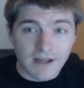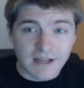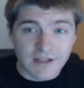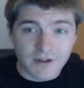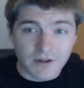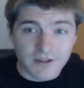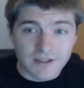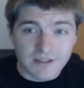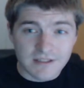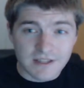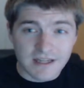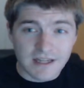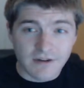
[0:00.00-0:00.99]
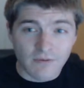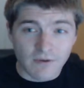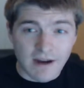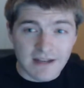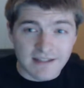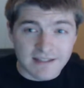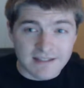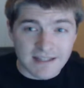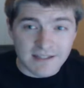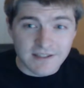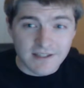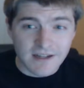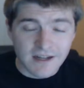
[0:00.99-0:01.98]
and you're sitting right in the
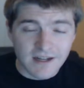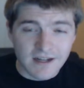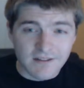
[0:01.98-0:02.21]
center,